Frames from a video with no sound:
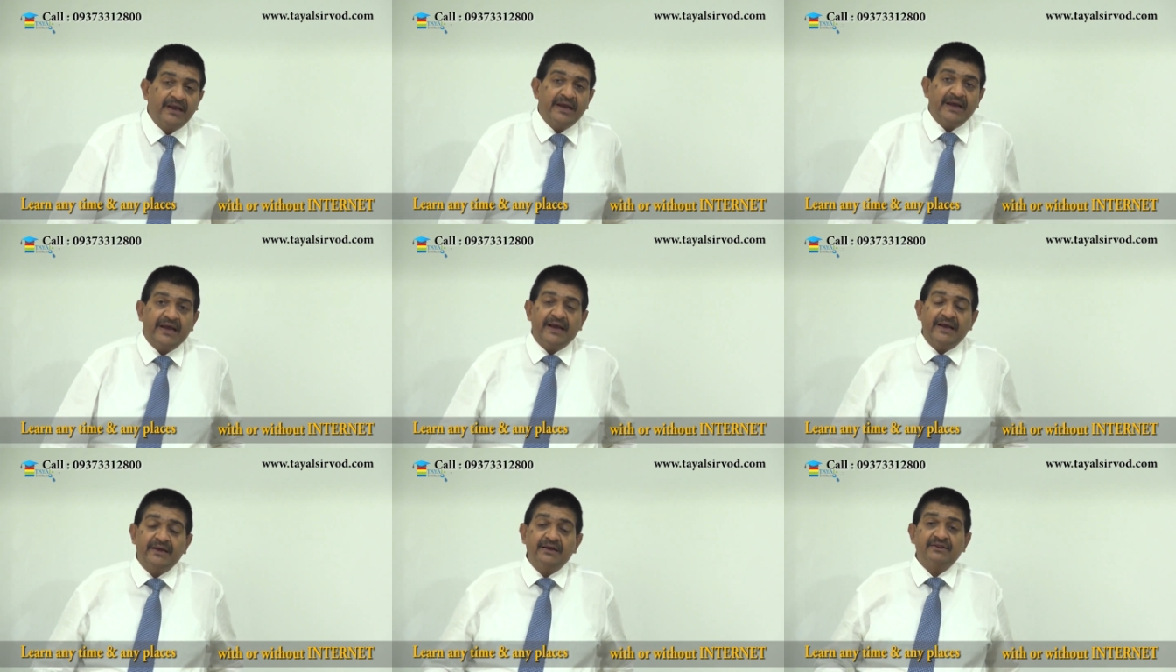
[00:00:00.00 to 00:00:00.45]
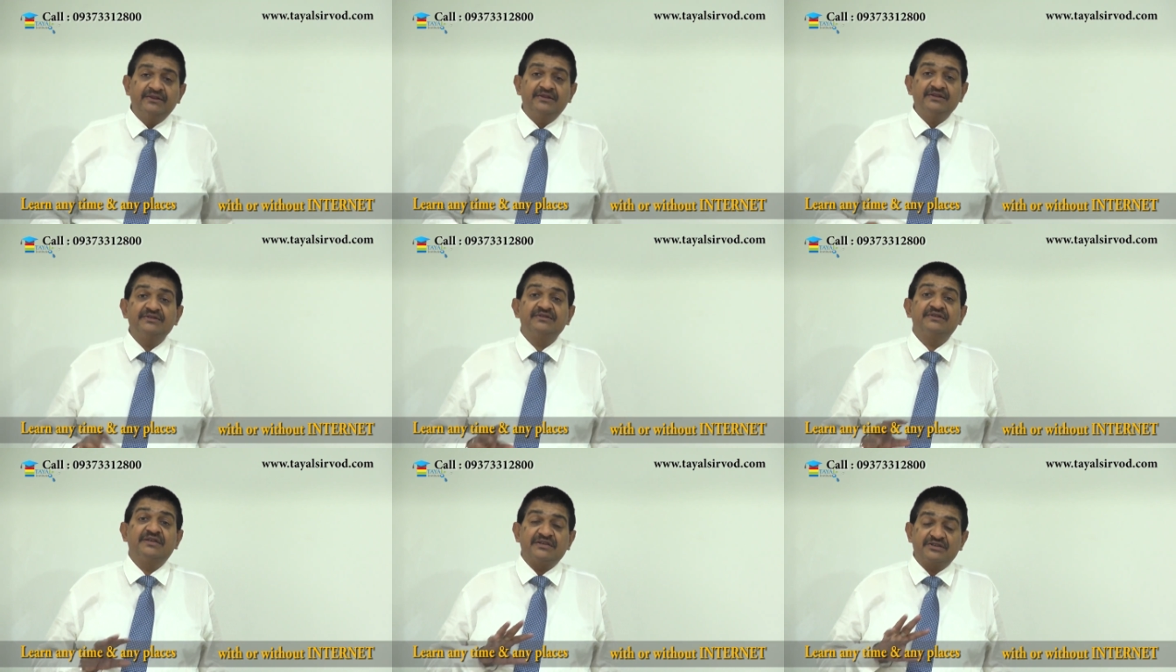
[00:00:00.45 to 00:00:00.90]
And
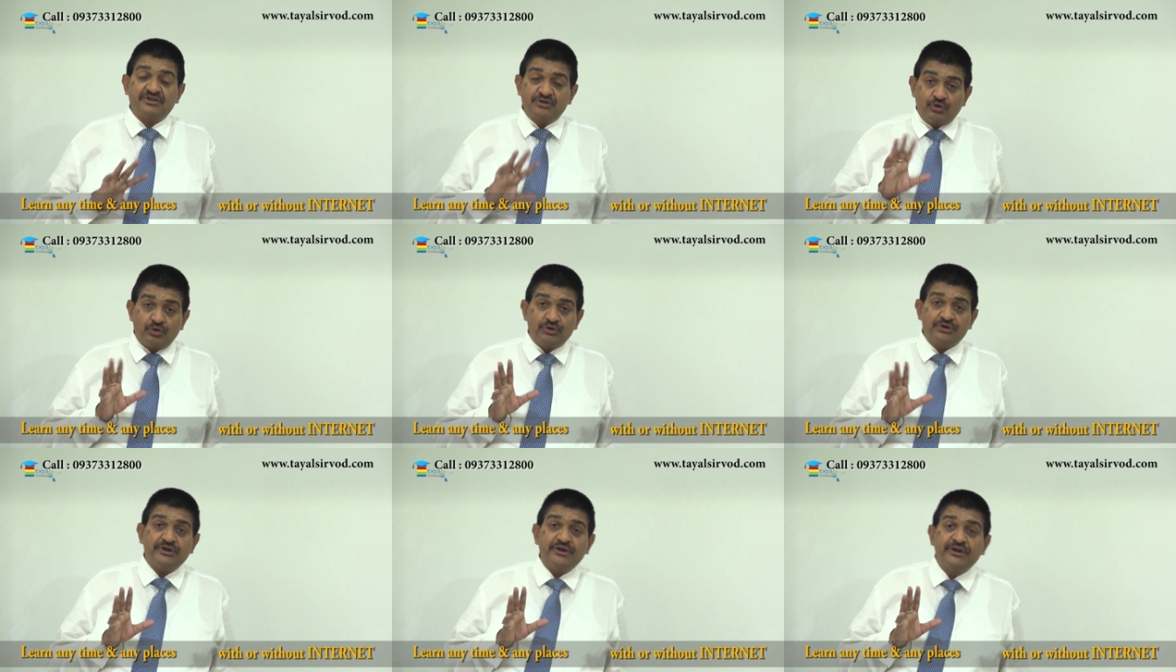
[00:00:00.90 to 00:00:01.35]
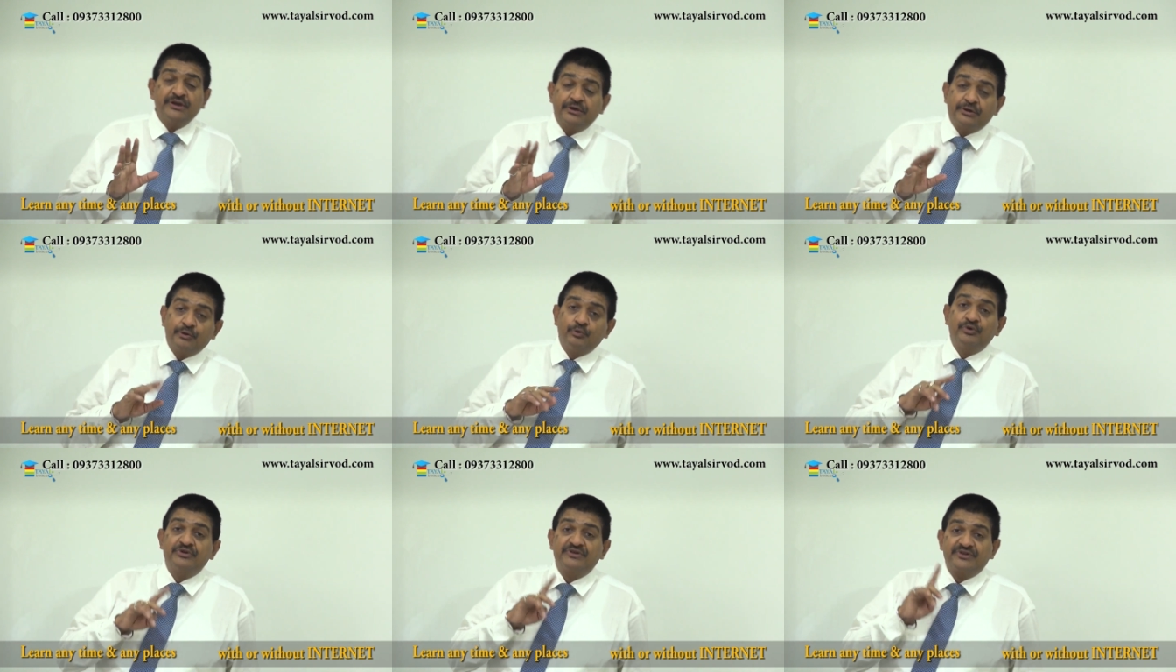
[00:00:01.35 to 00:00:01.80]
this does not
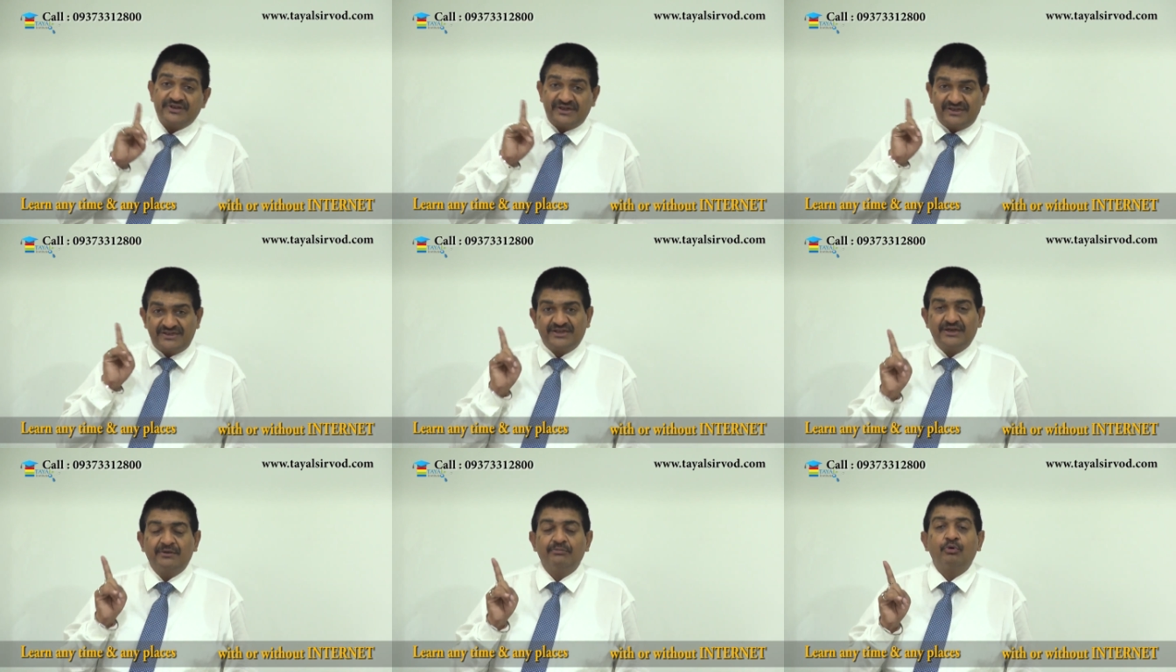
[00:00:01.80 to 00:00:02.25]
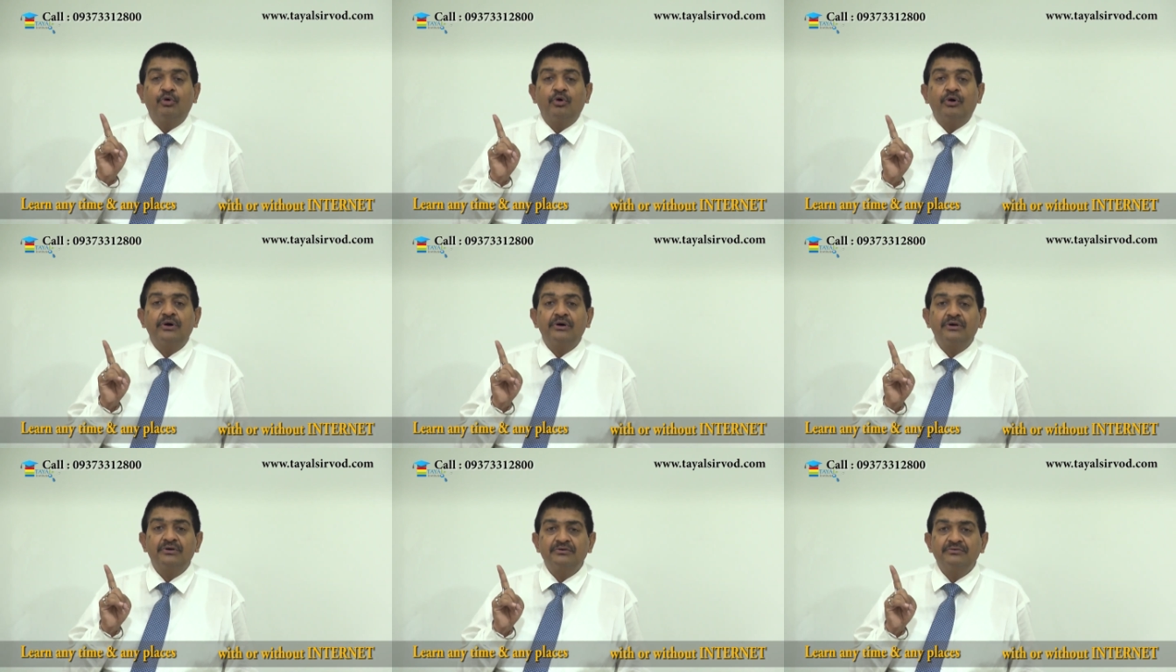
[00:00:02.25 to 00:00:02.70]
include central
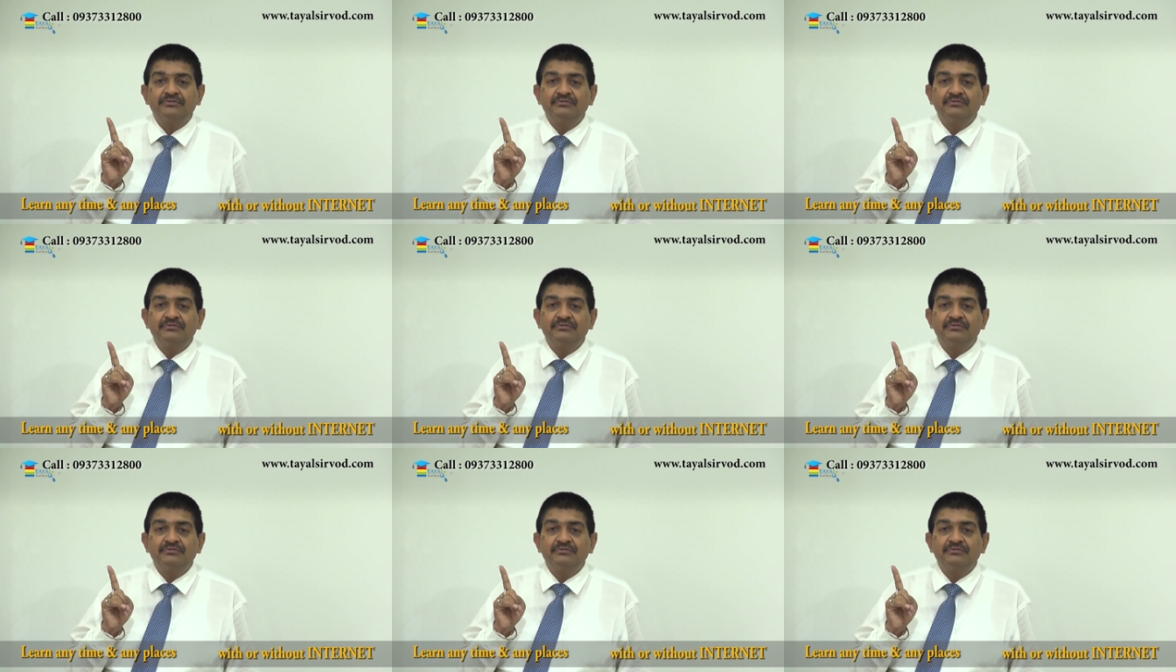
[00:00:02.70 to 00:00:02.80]
board,